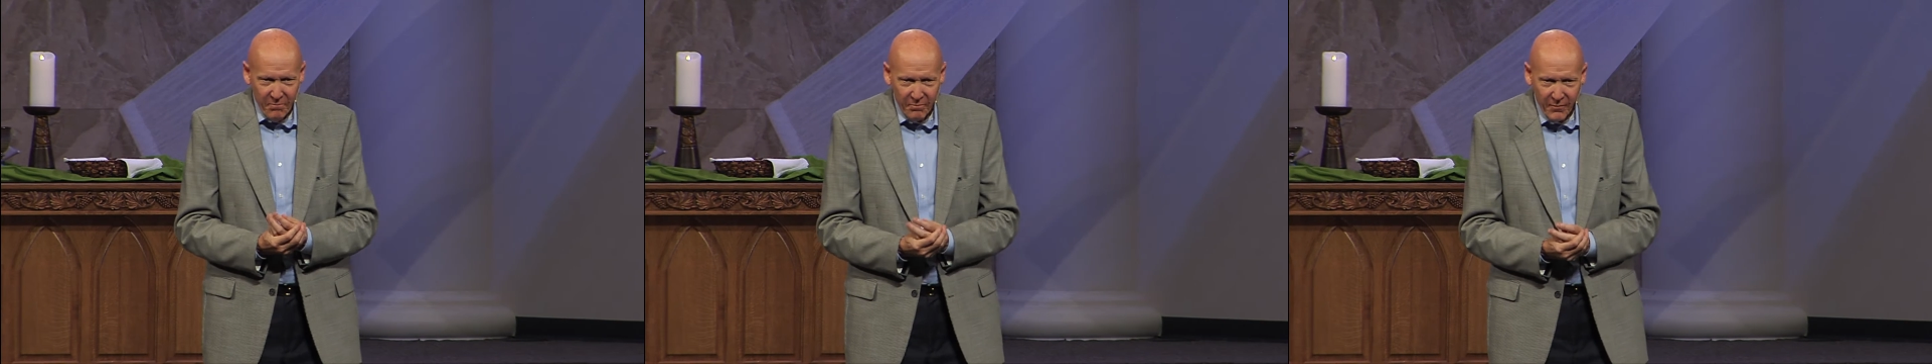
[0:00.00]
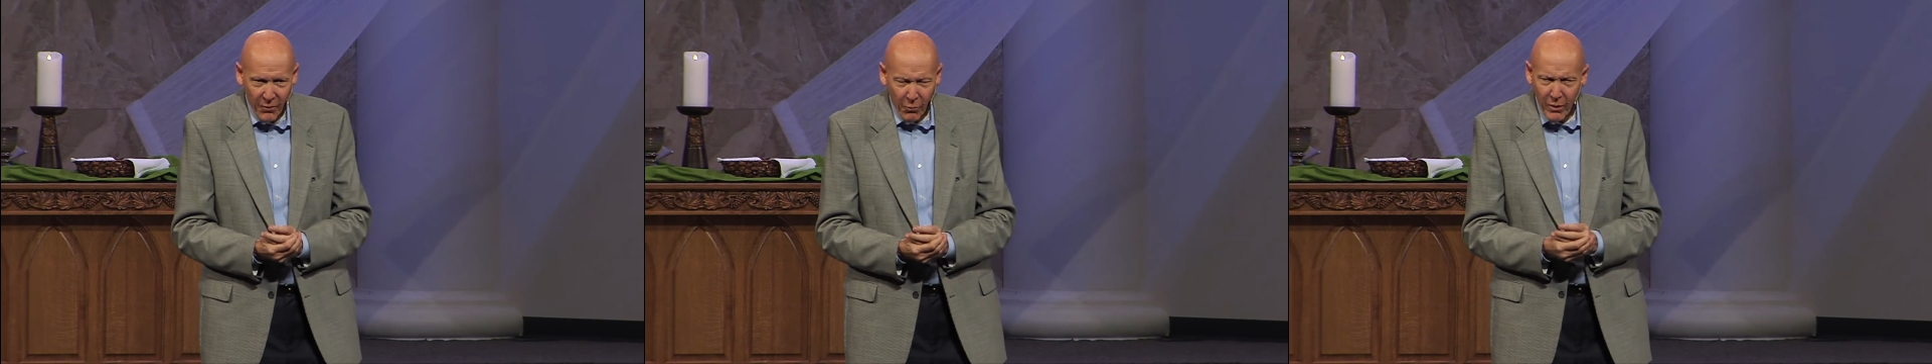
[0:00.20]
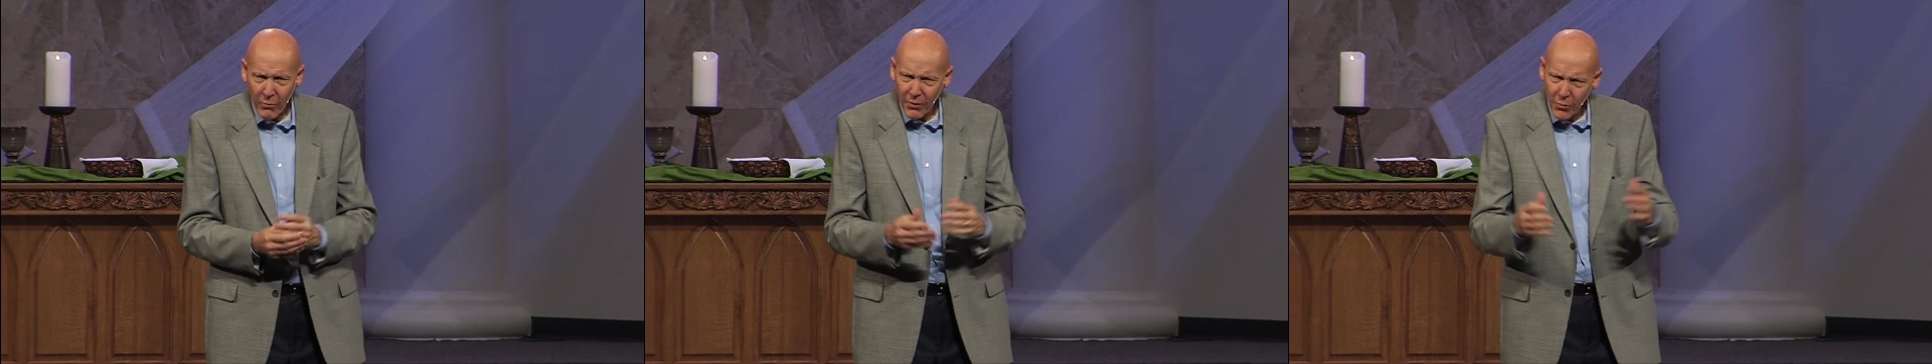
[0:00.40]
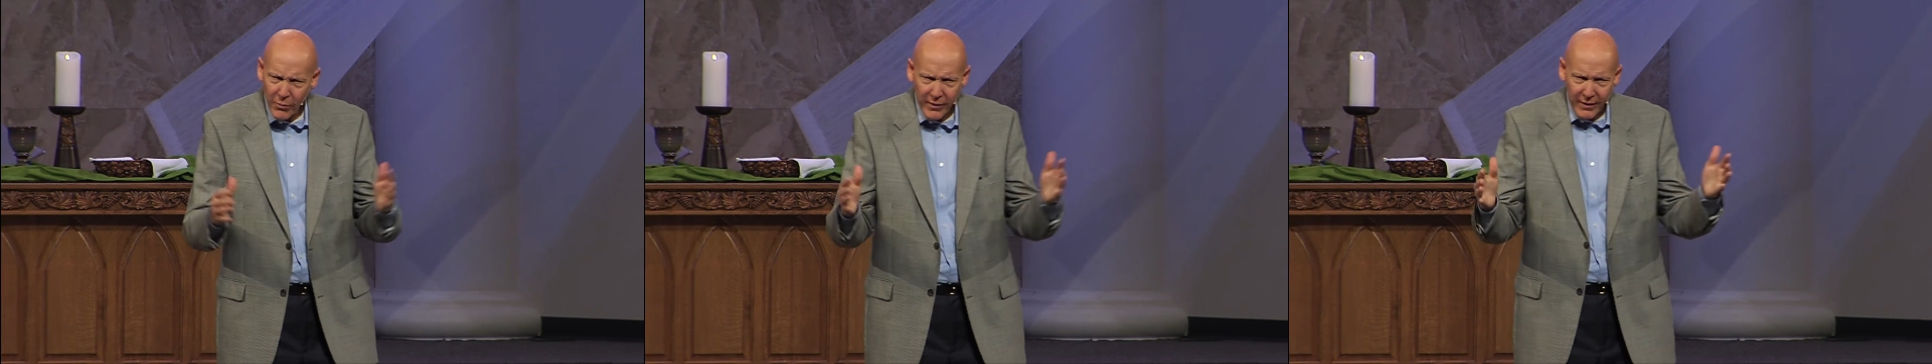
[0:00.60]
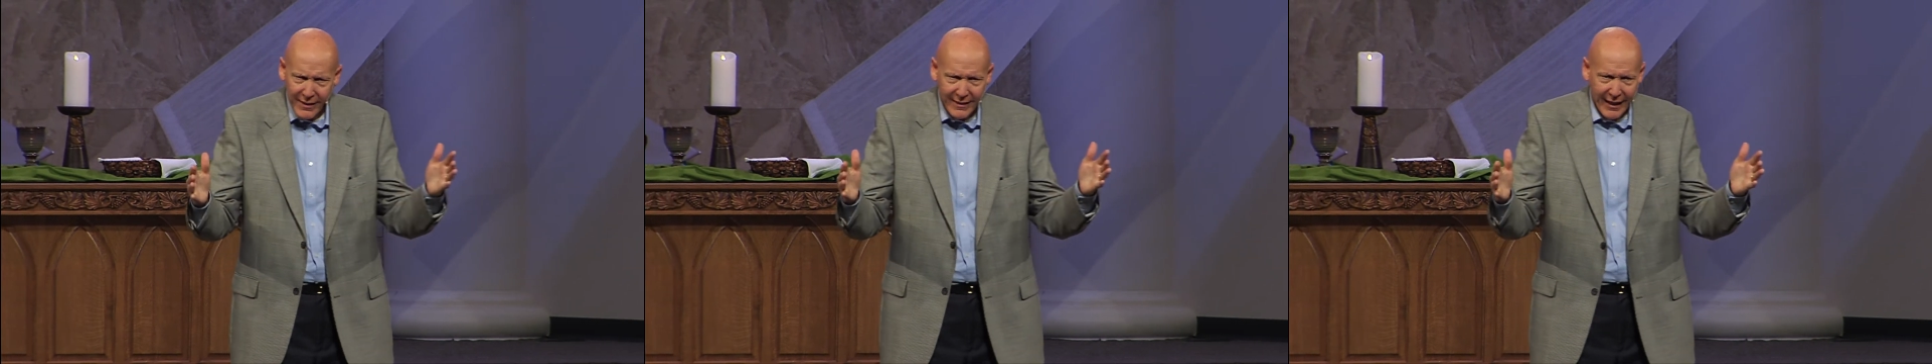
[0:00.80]
We were
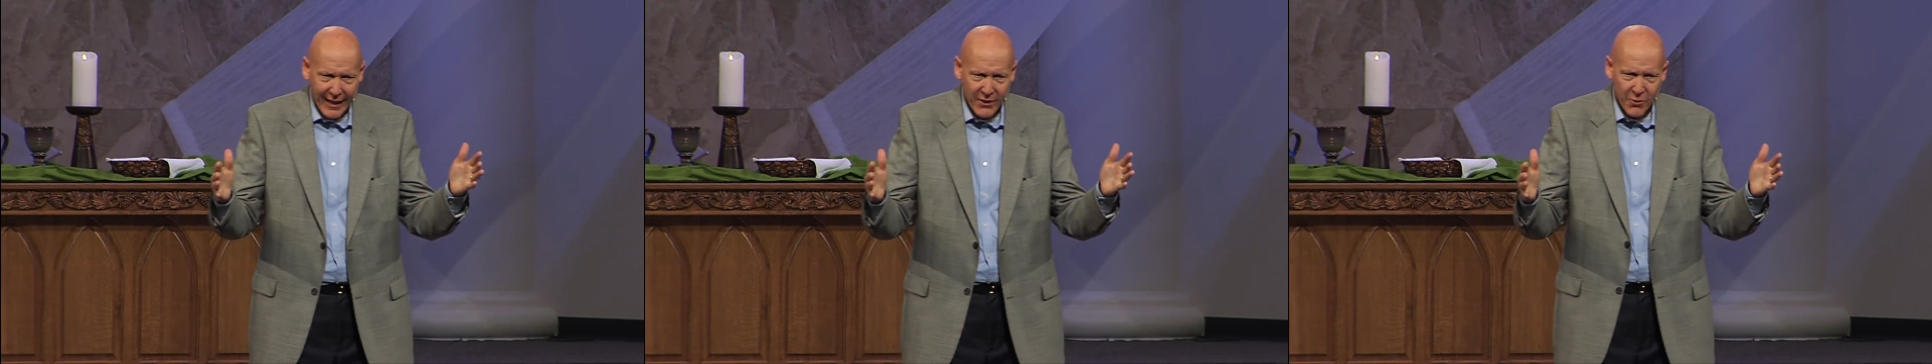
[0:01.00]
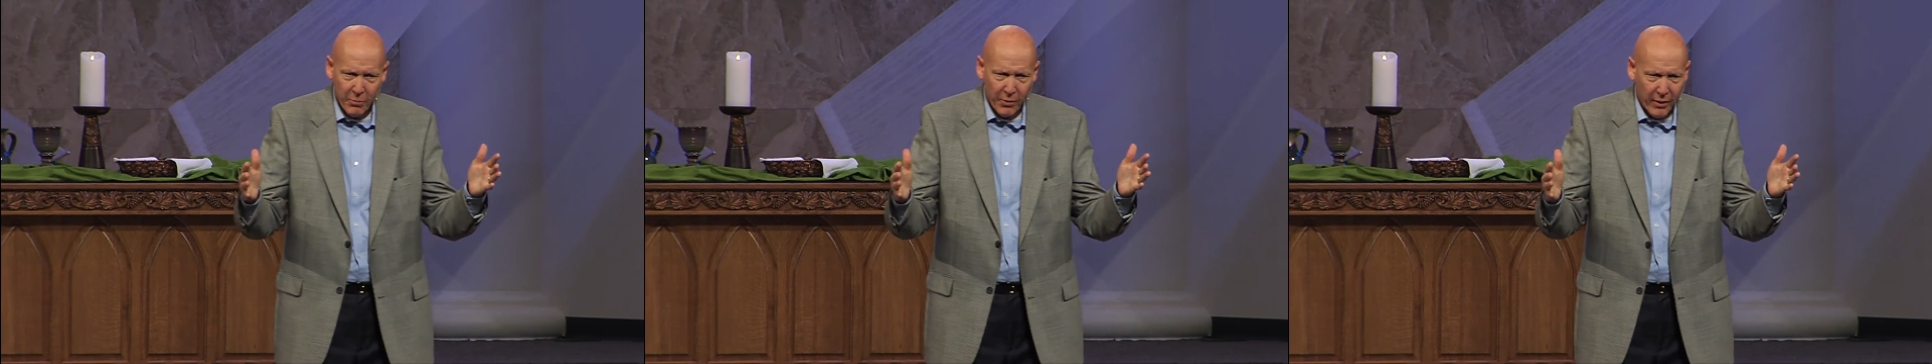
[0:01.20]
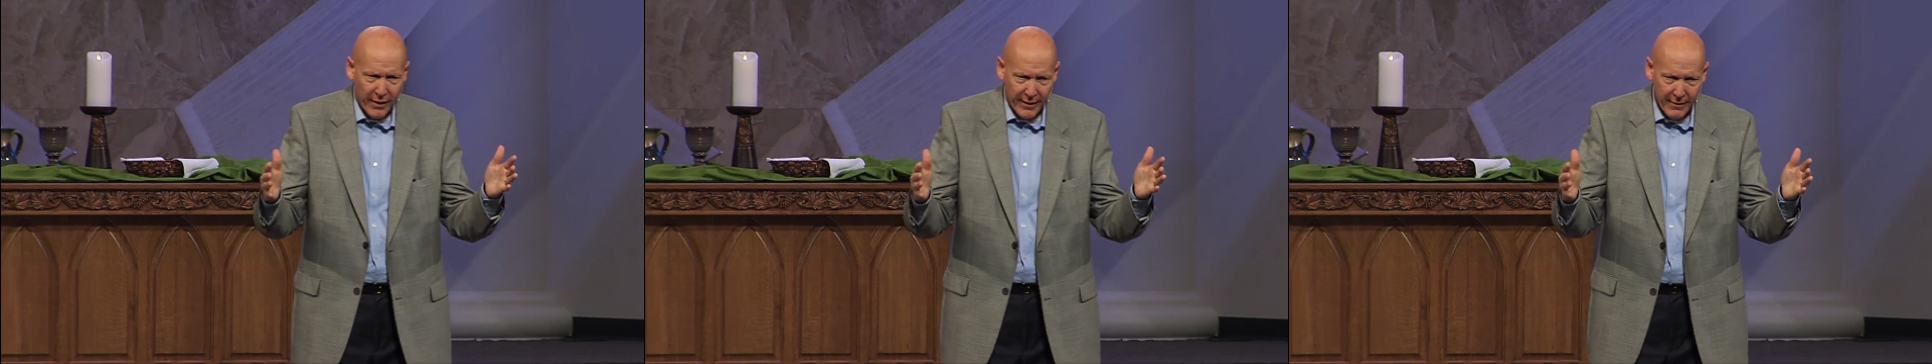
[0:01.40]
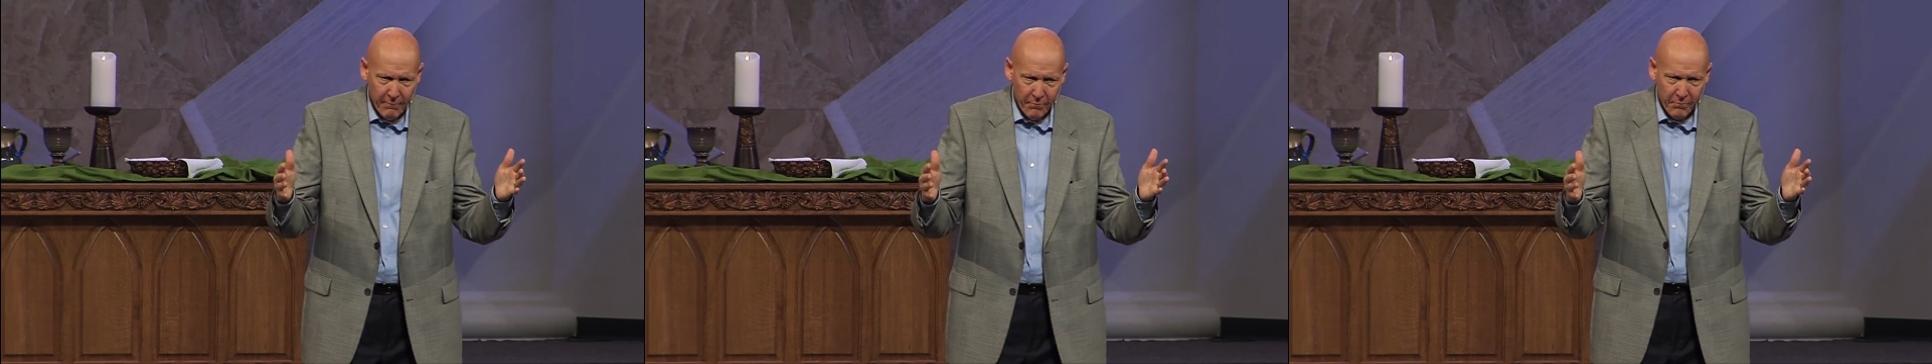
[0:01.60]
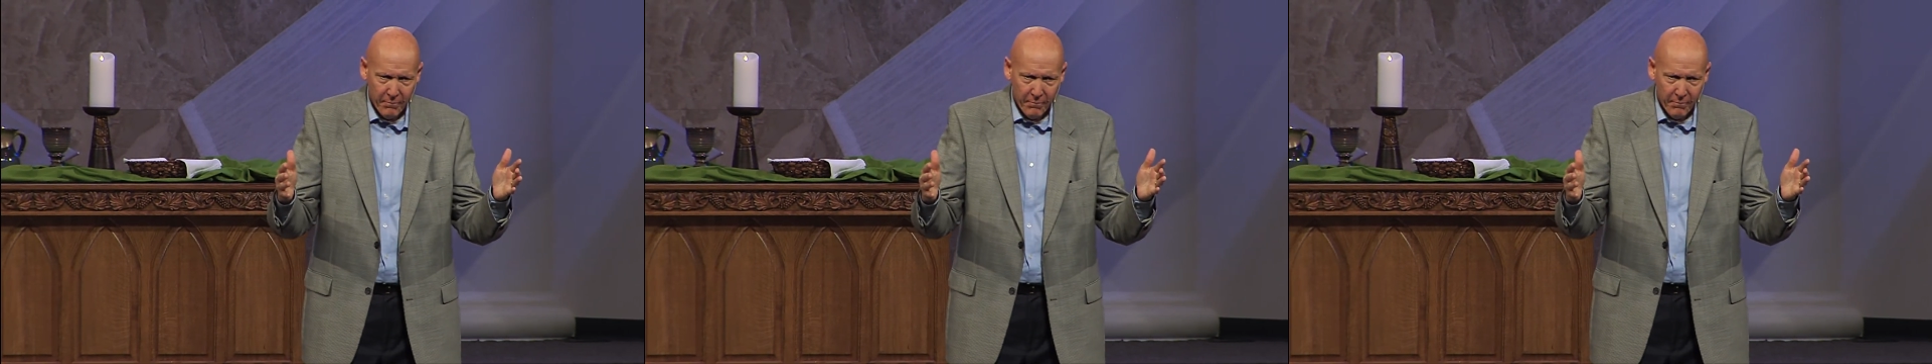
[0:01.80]
doing a class play,